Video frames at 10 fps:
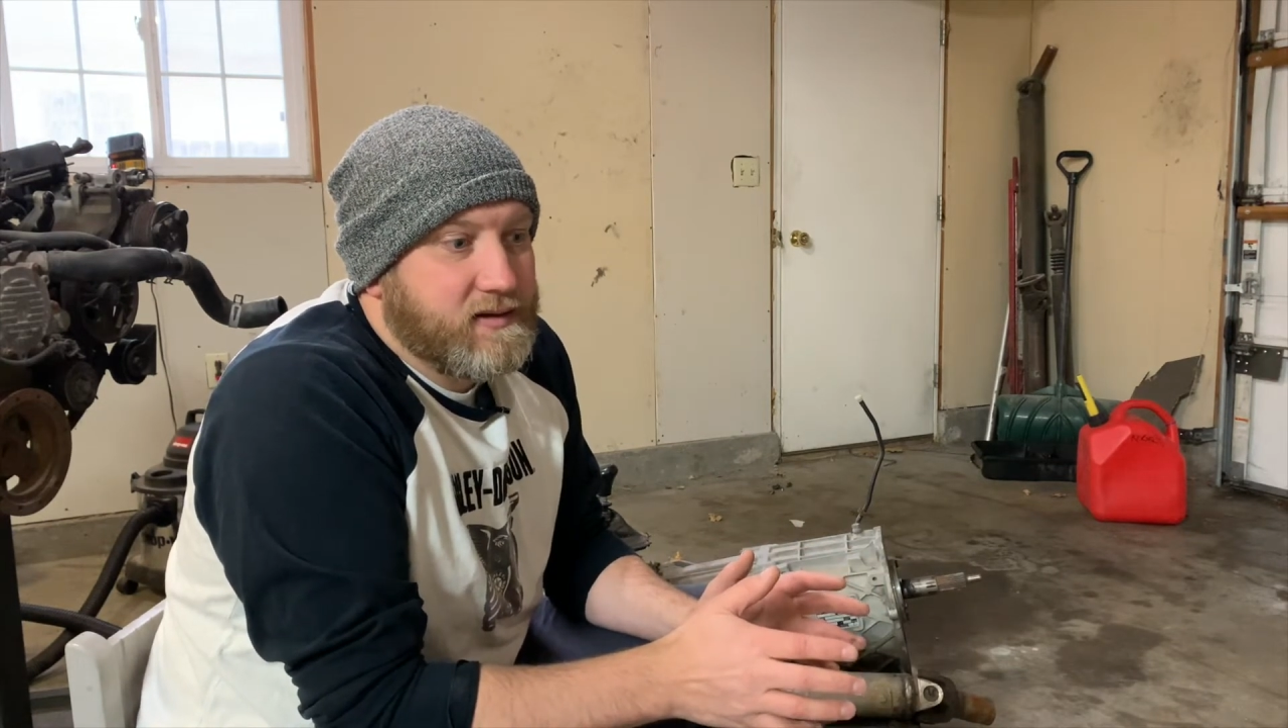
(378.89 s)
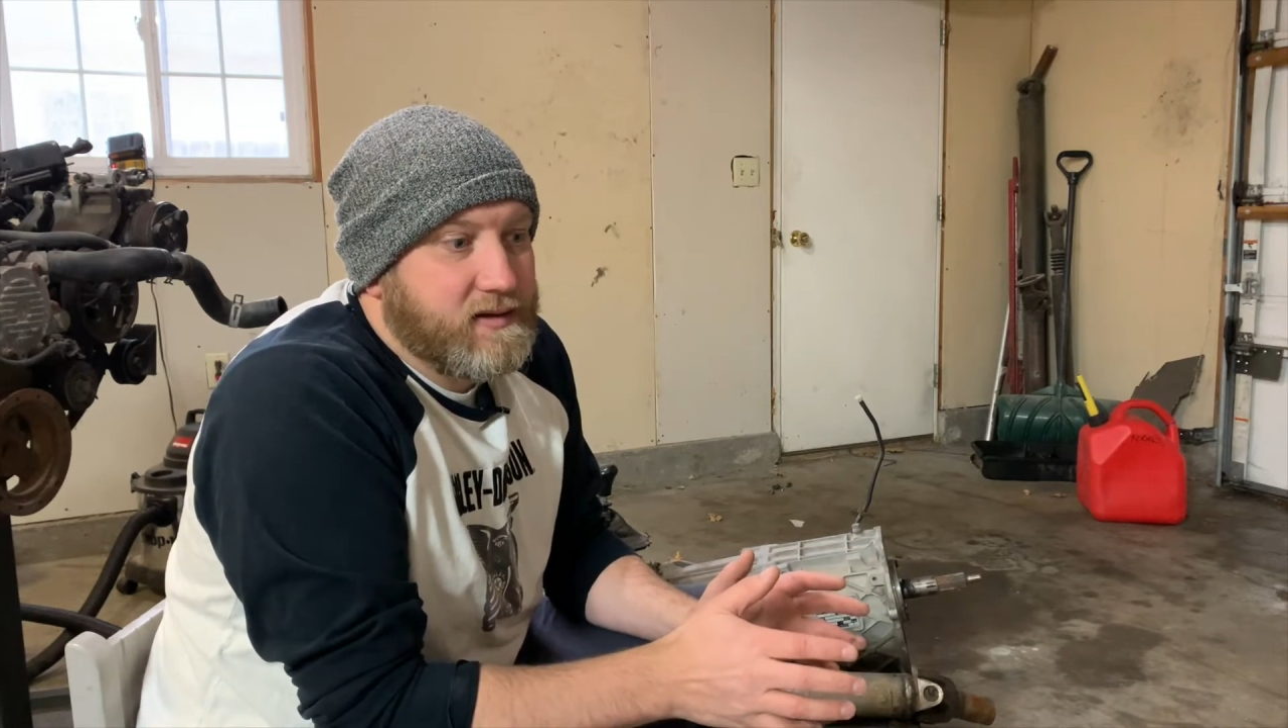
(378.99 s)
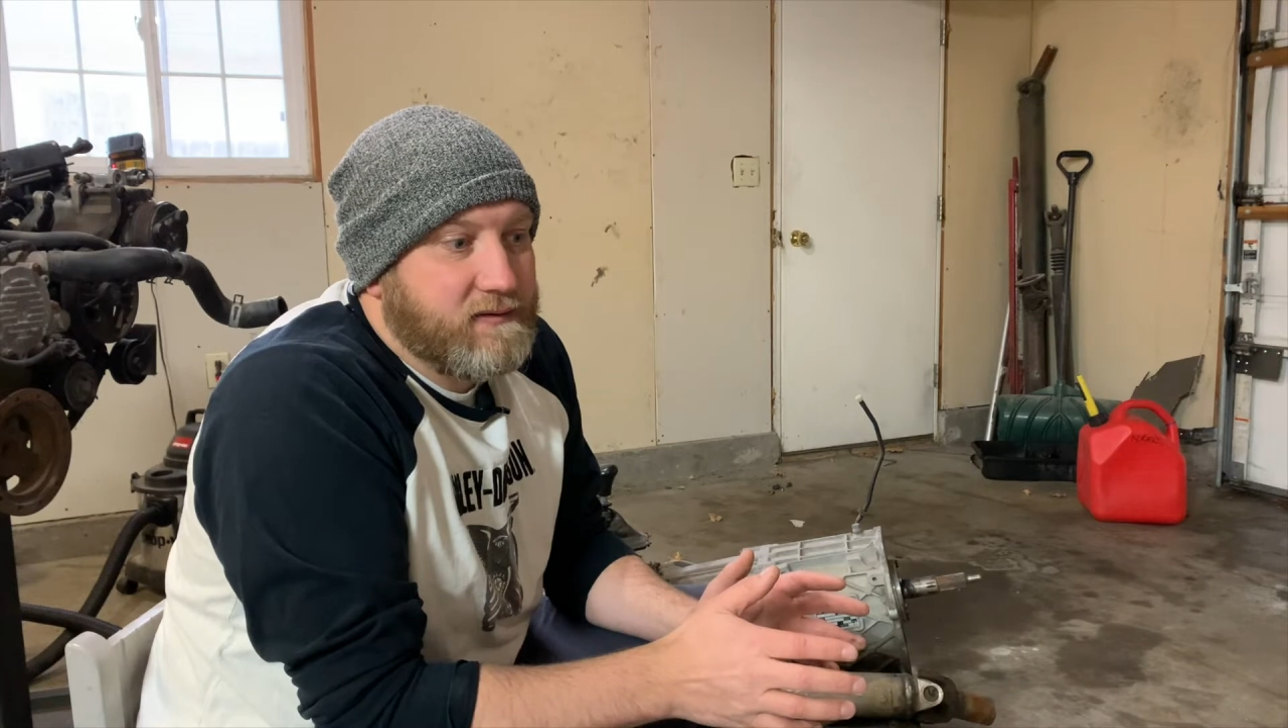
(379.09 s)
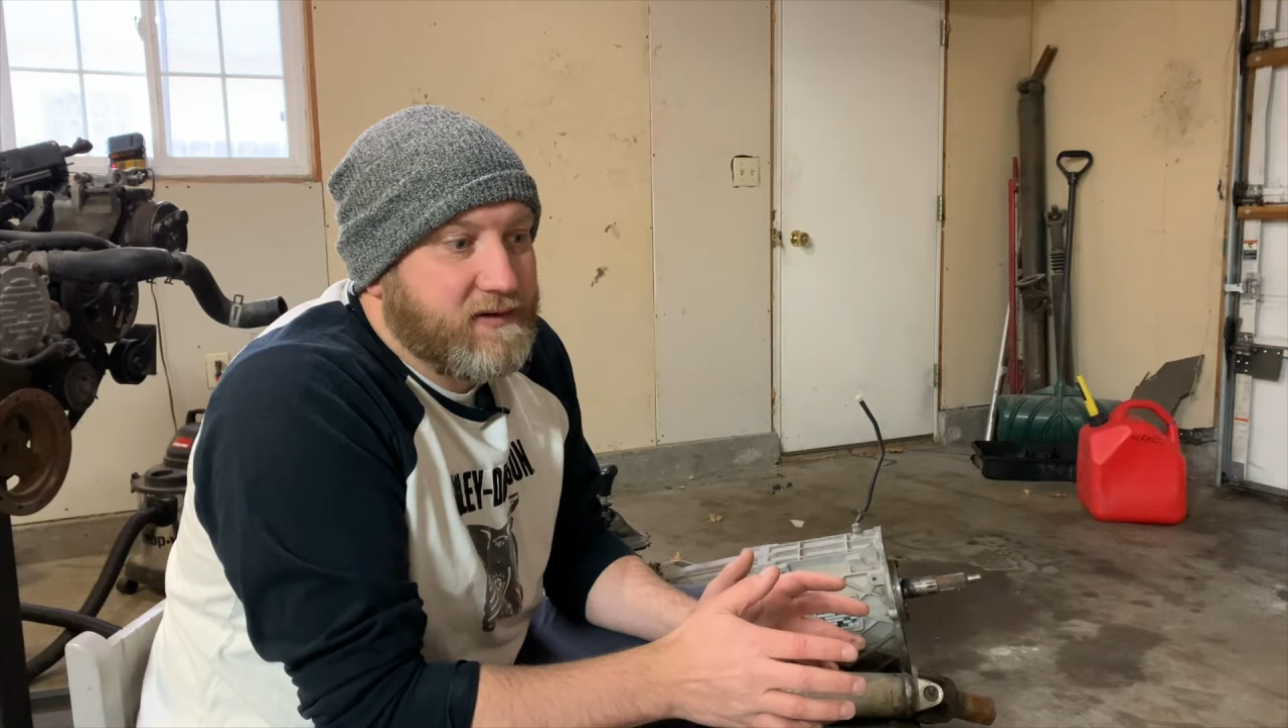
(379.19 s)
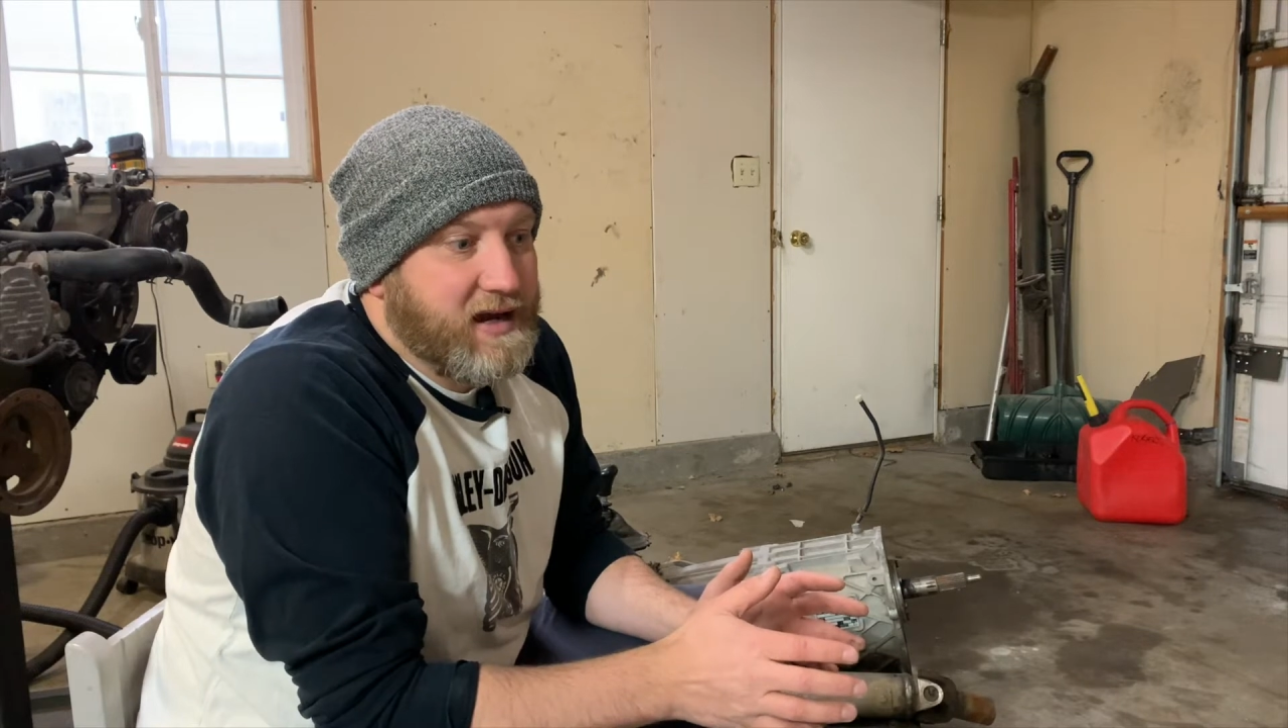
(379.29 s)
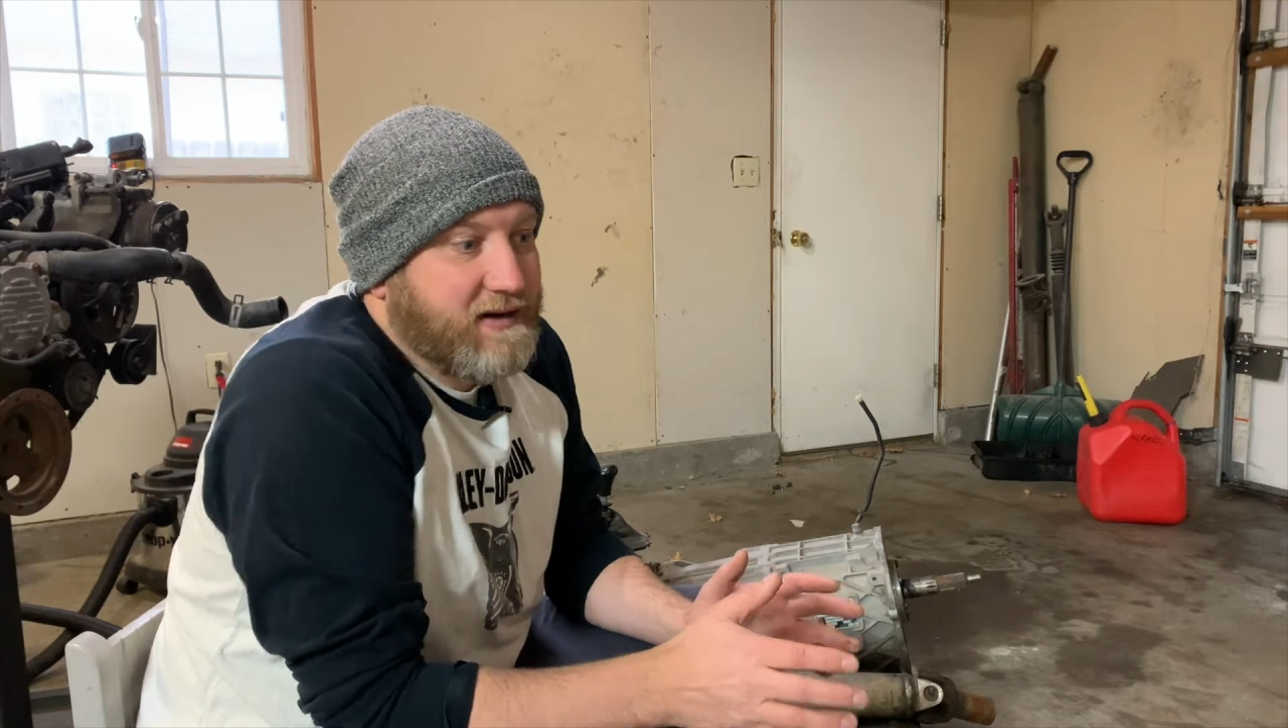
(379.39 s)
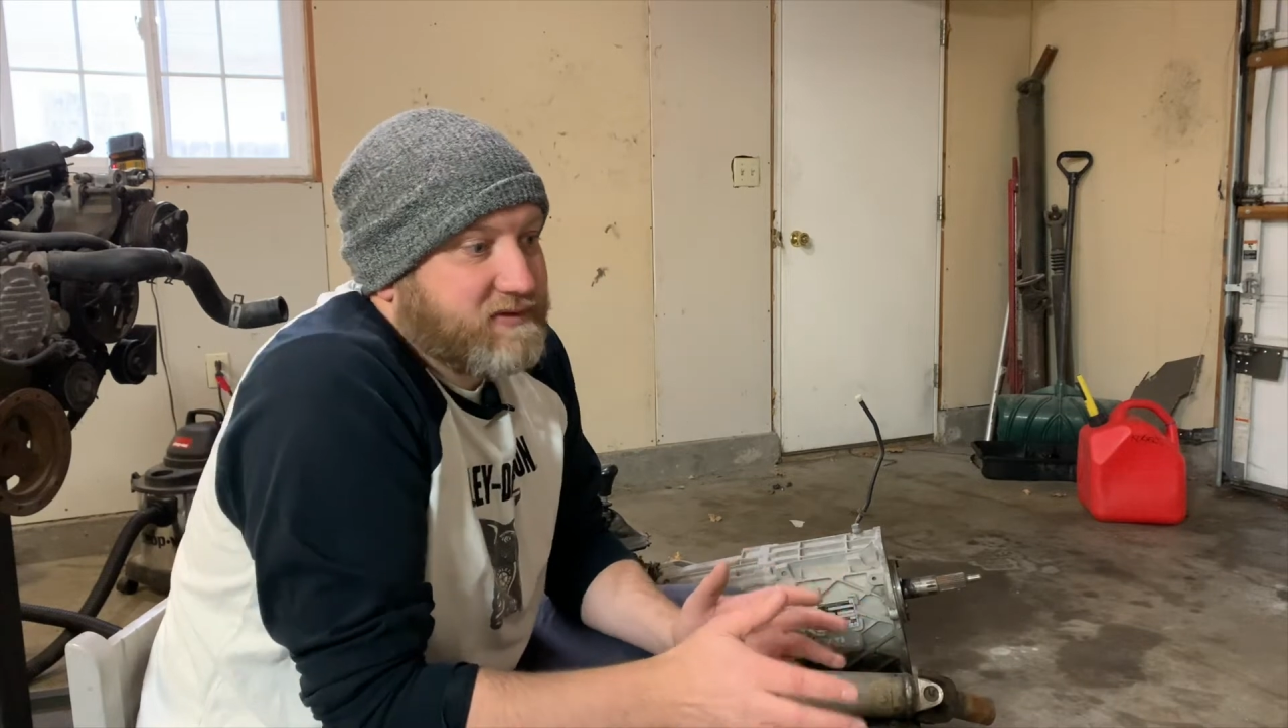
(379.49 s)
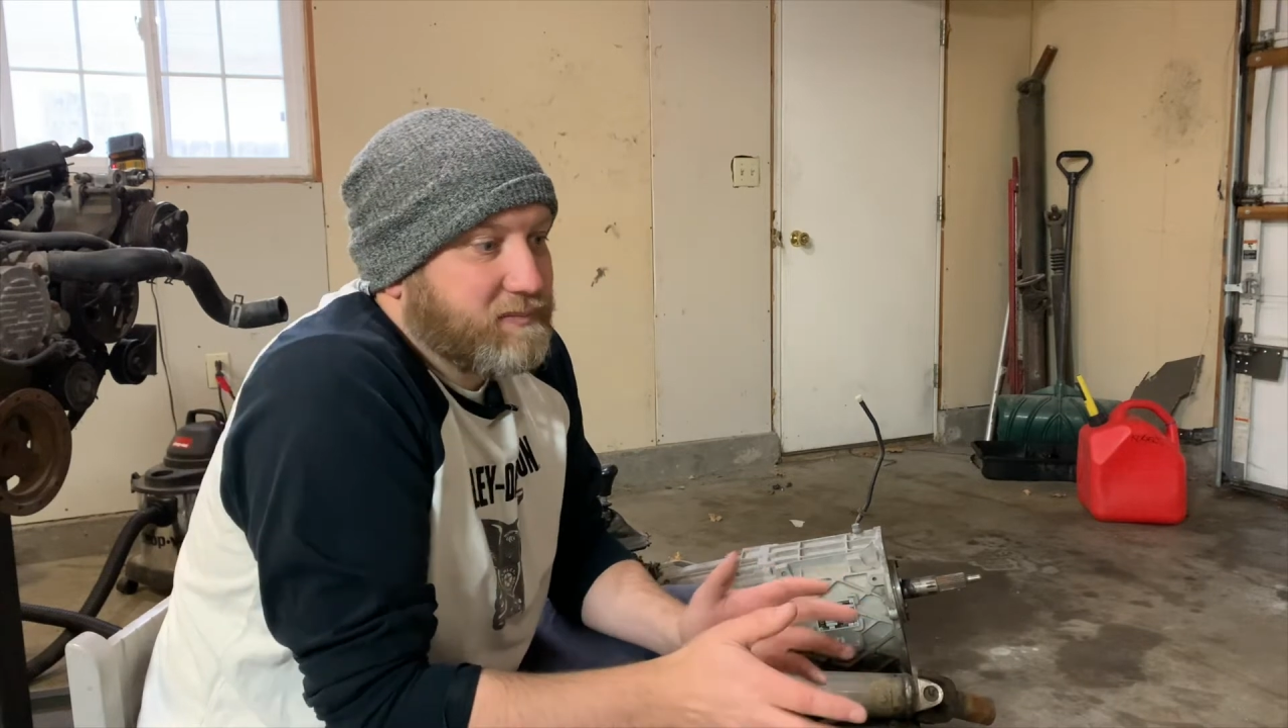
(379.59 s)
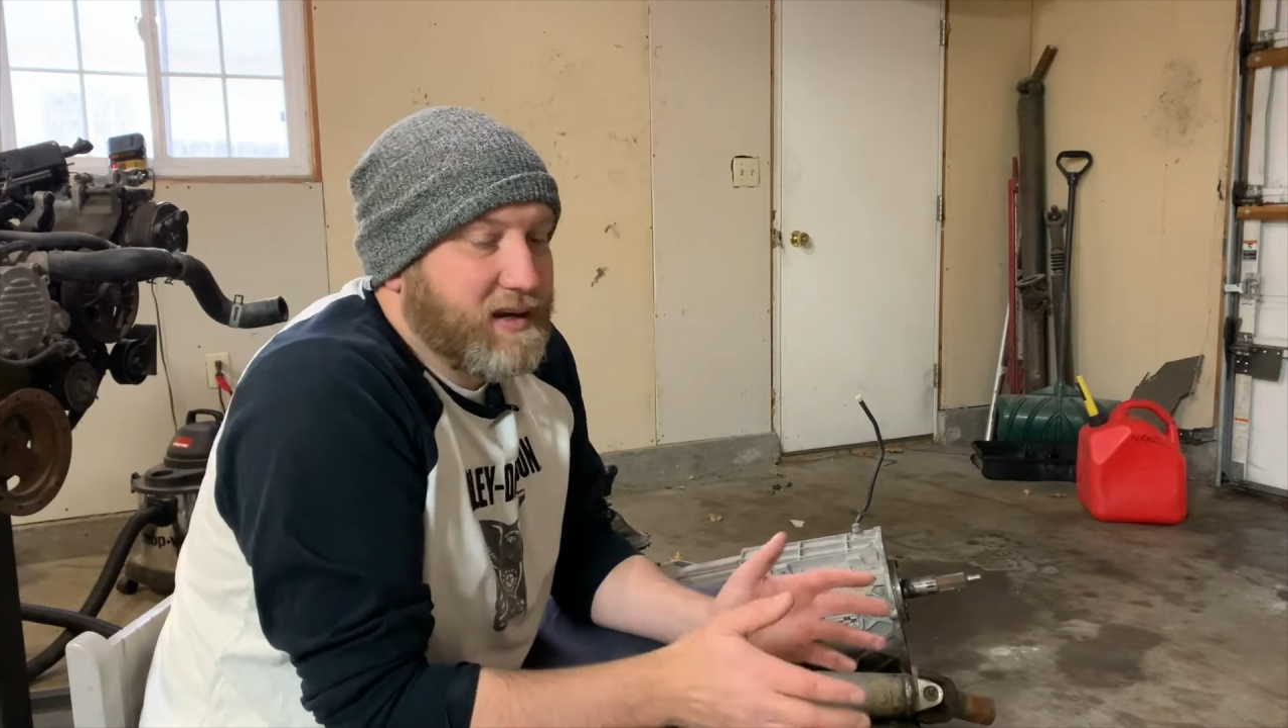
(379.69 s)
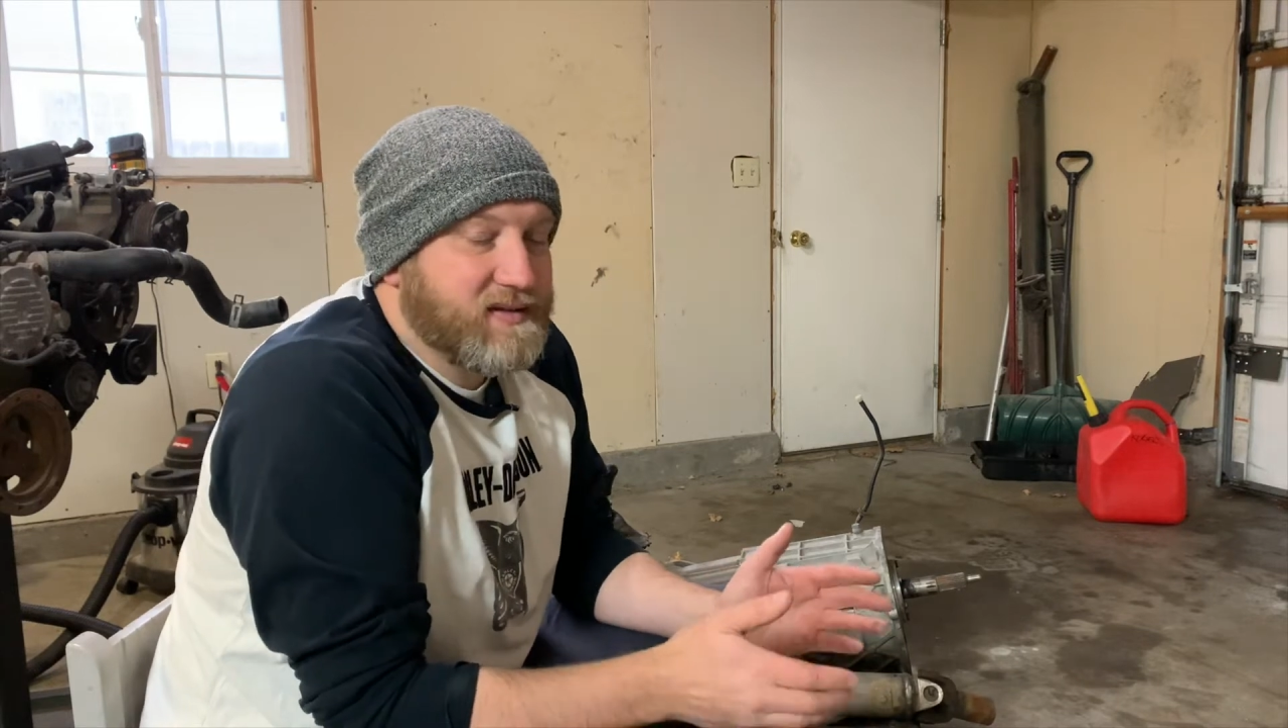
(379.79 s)
if I have
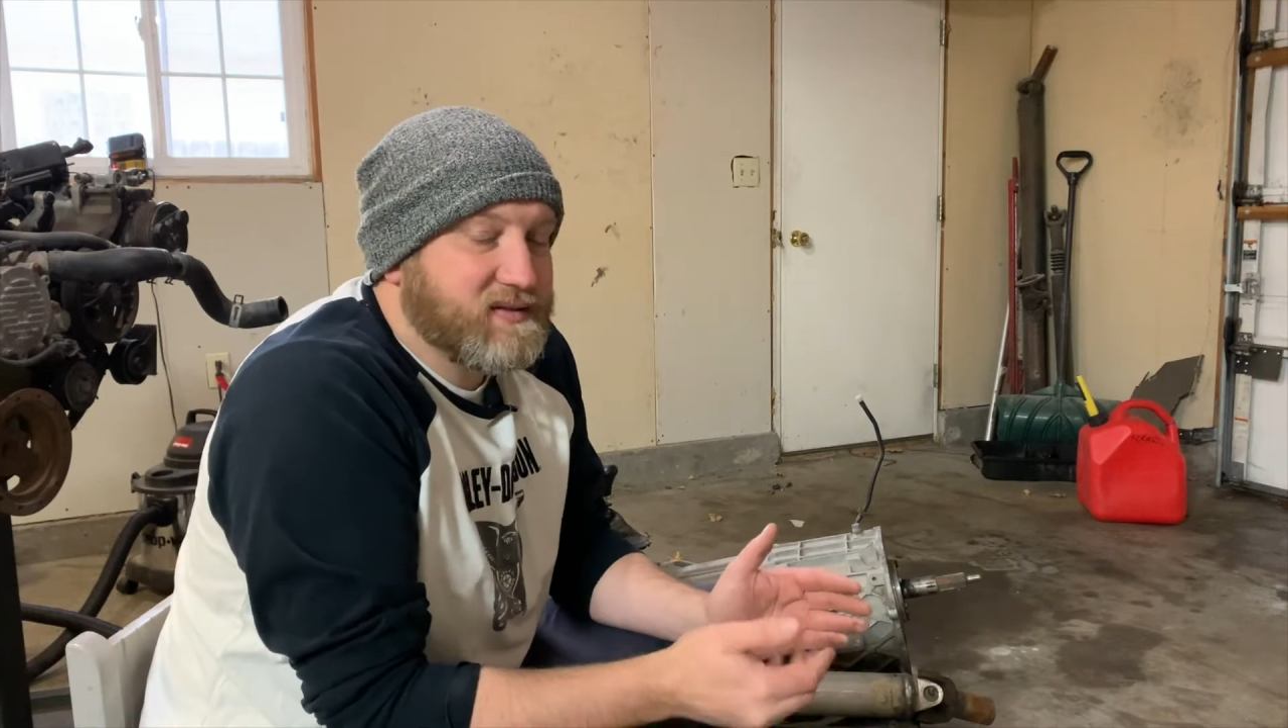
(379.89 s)
to pass